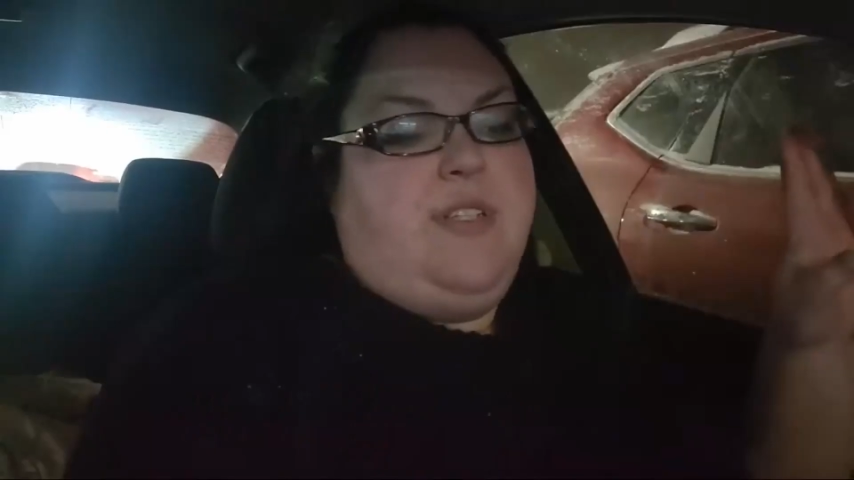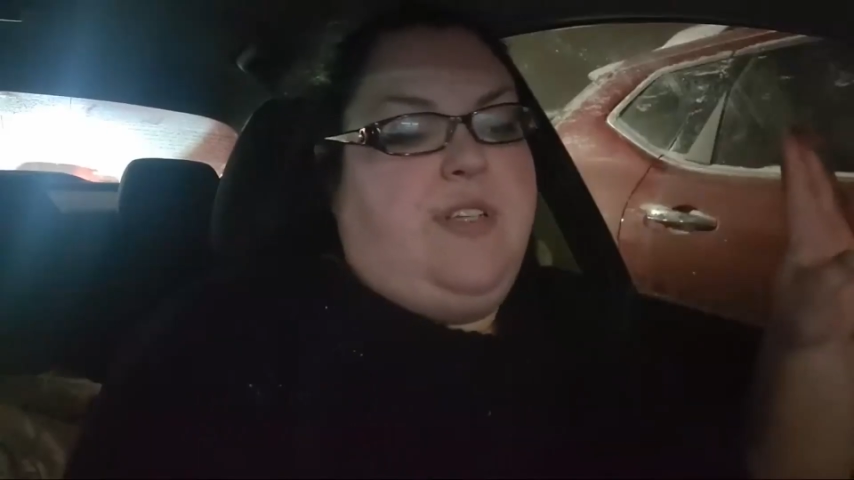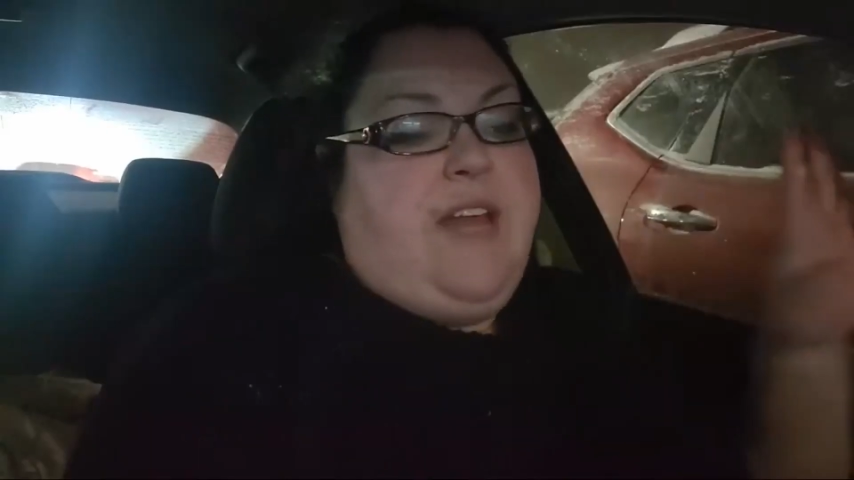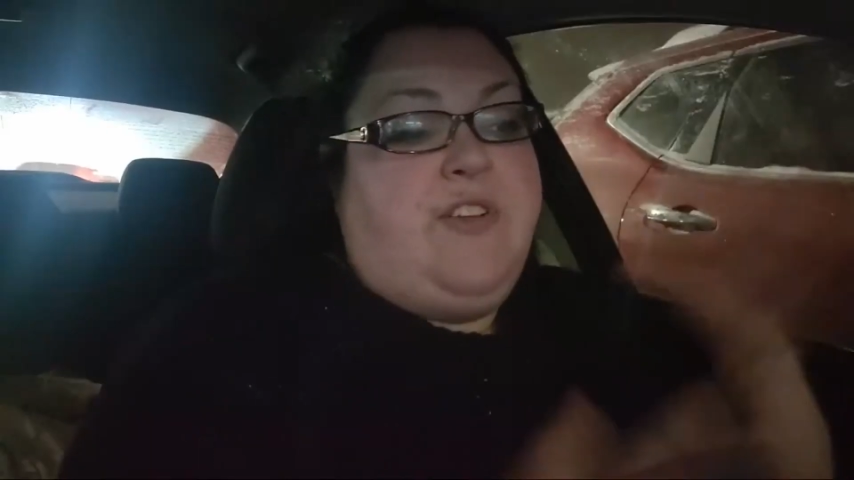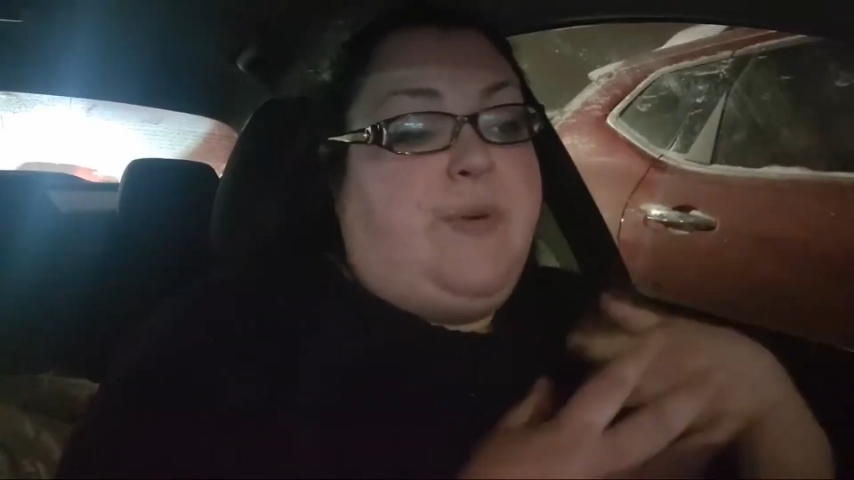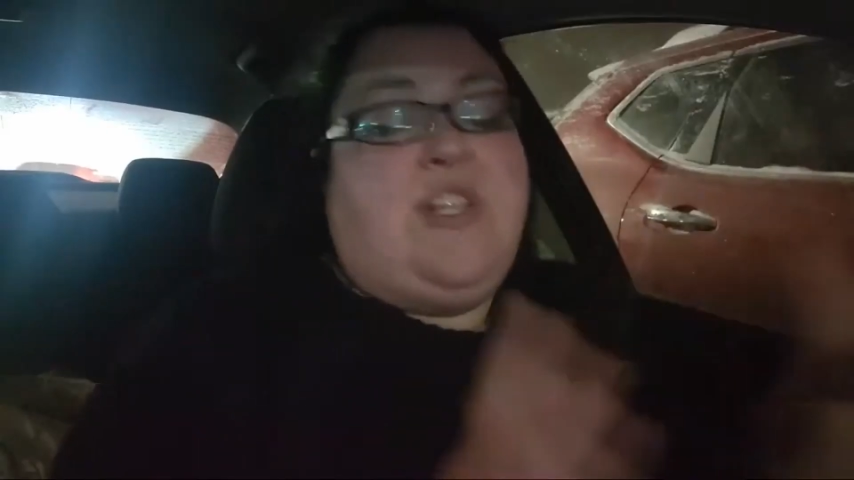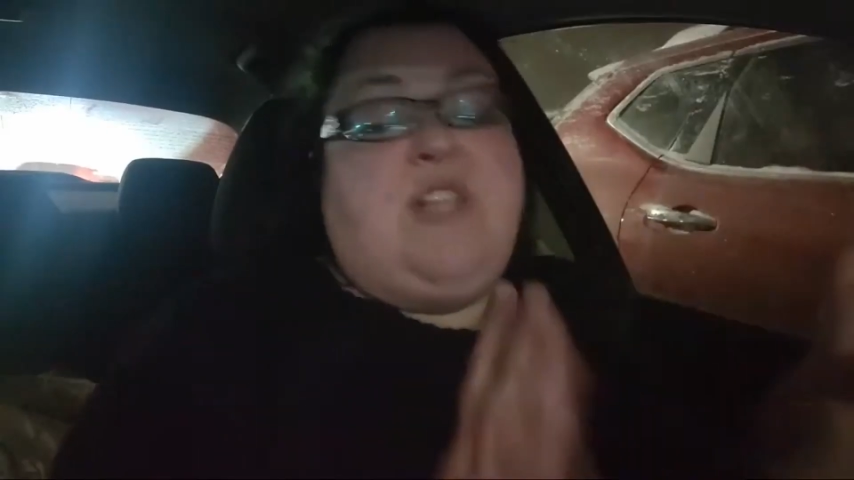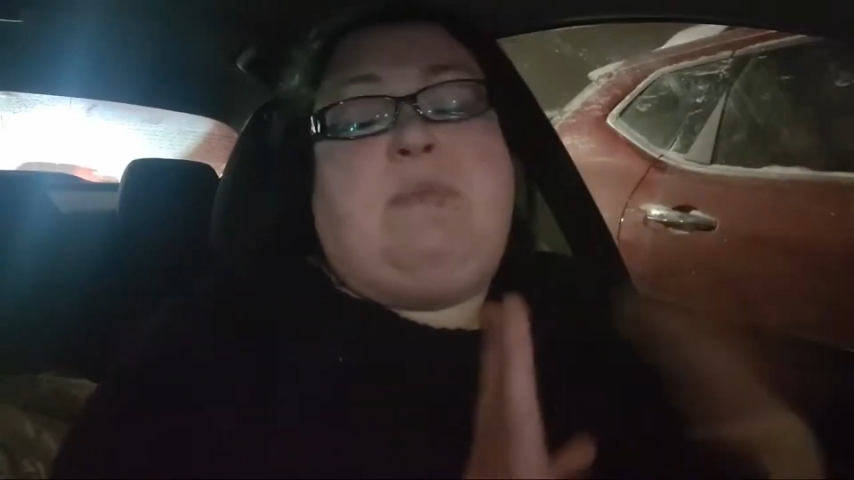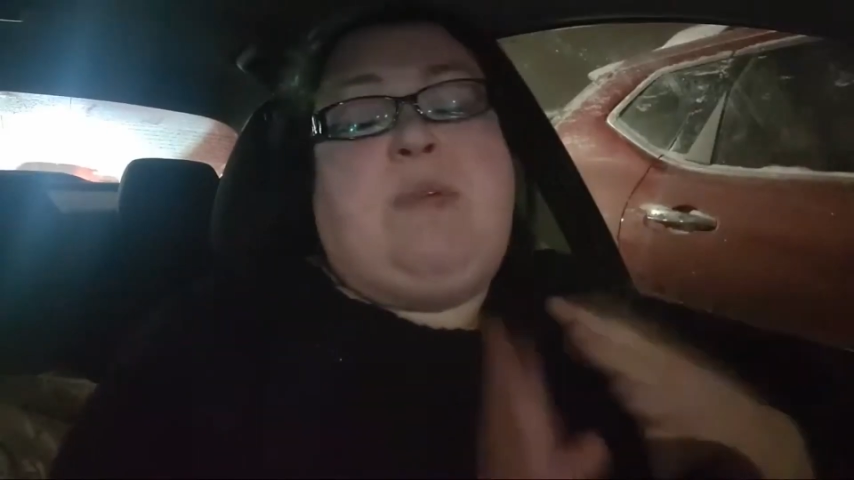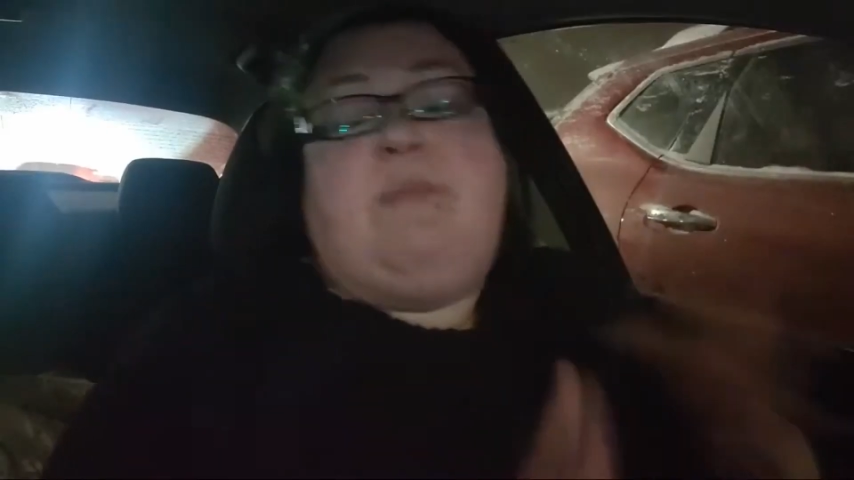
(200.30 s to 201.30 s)
And there's always going
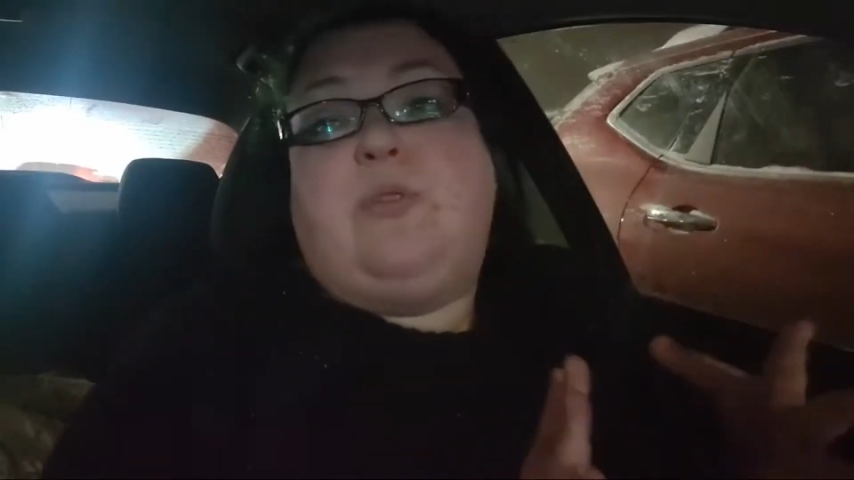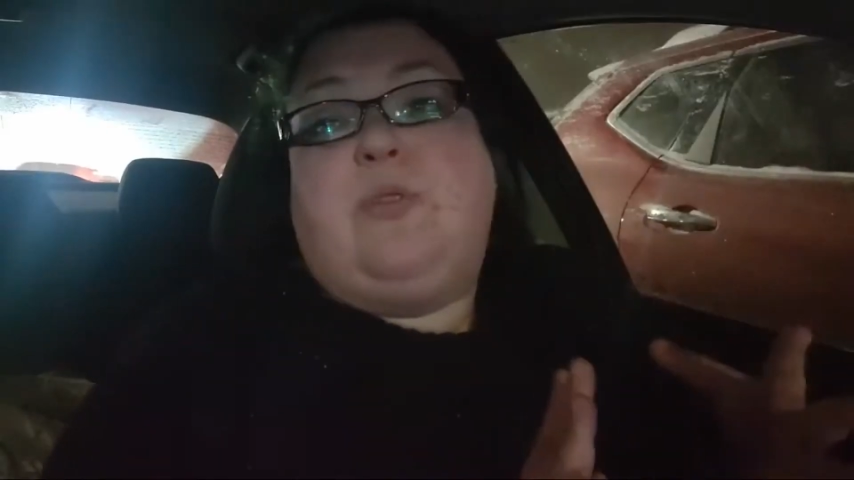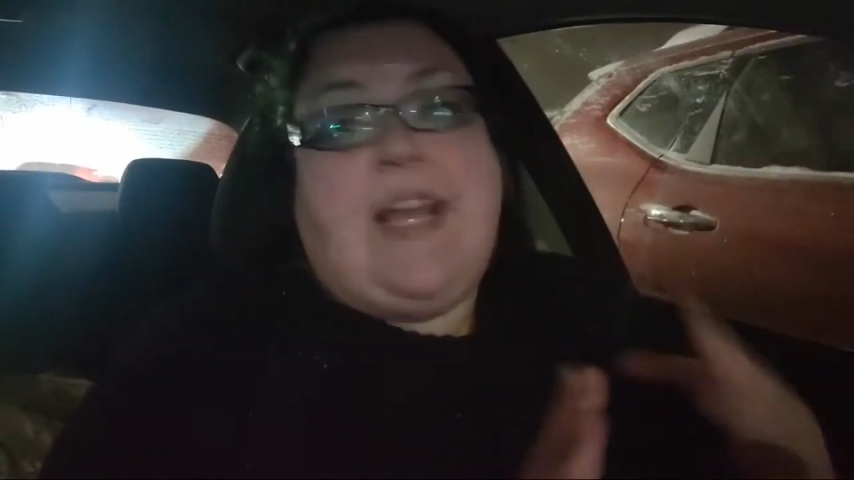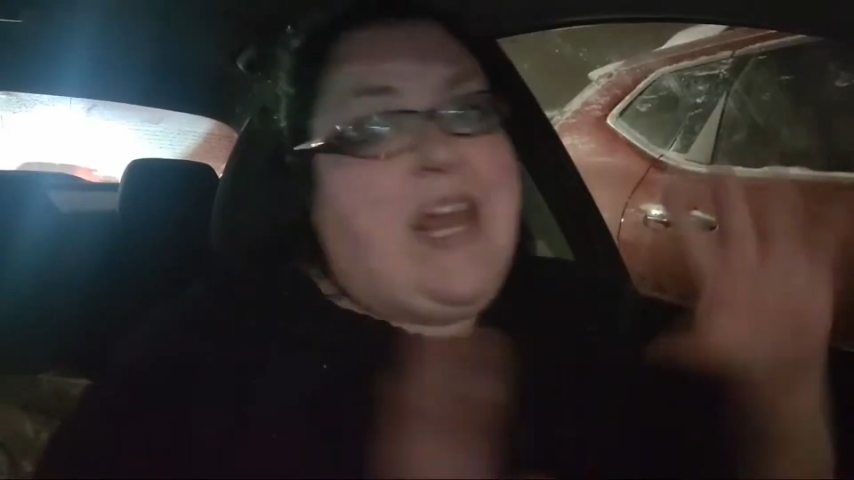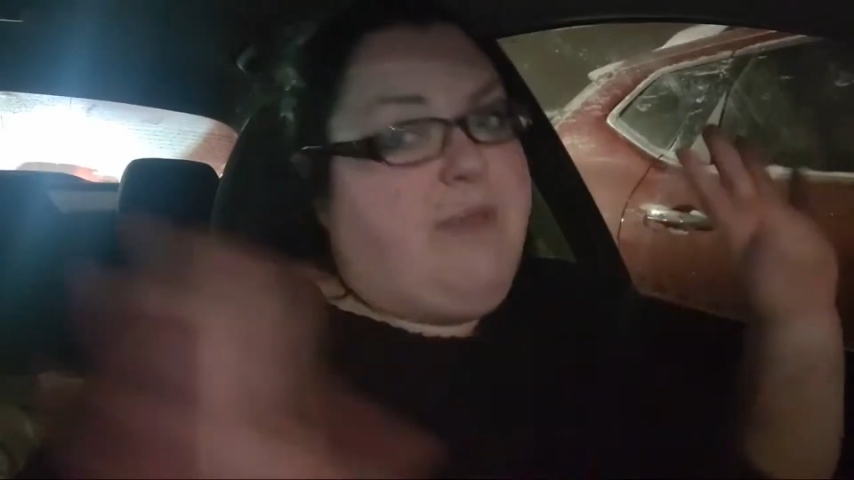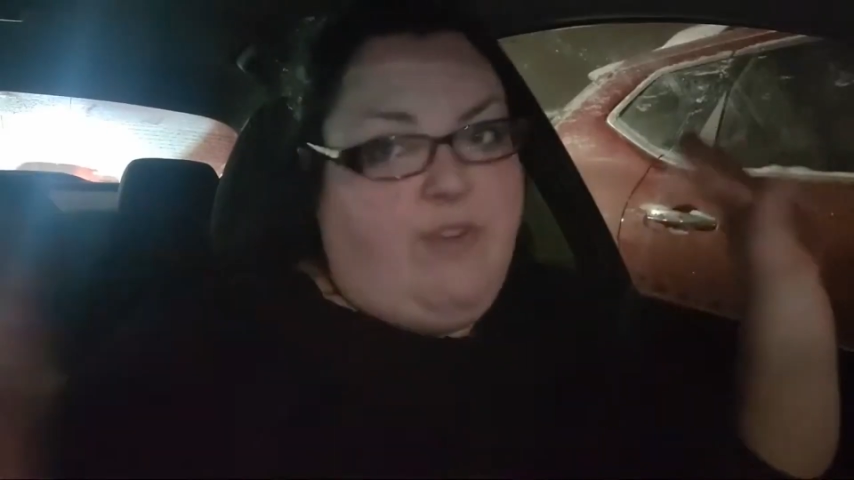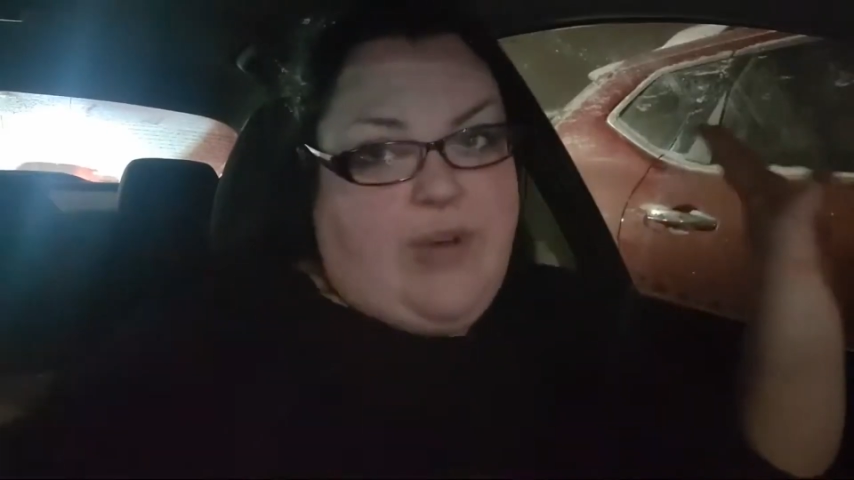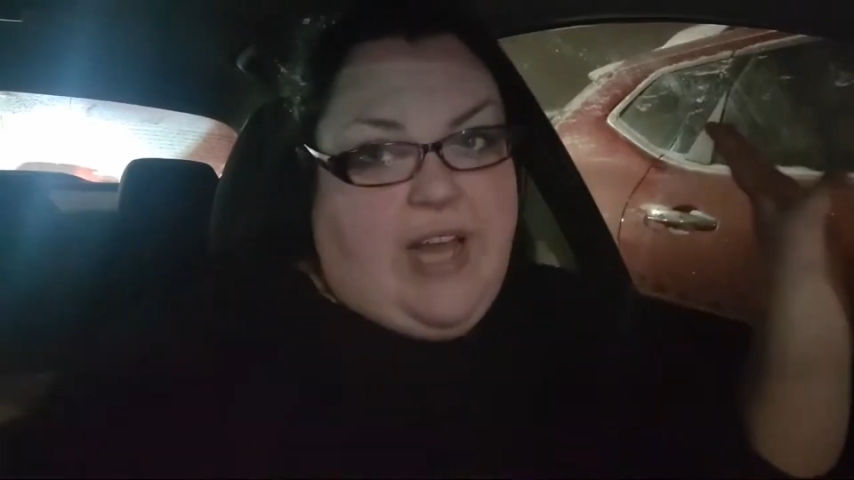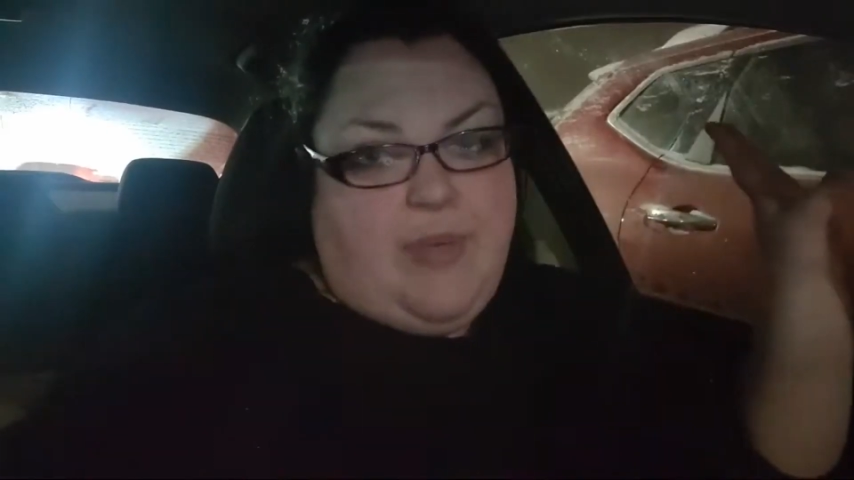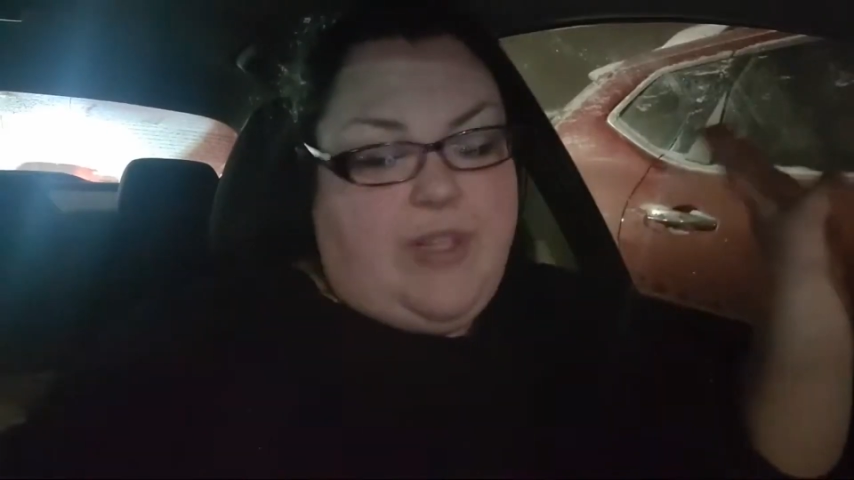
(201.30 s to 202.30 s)
to be people. I can't make everyone happy.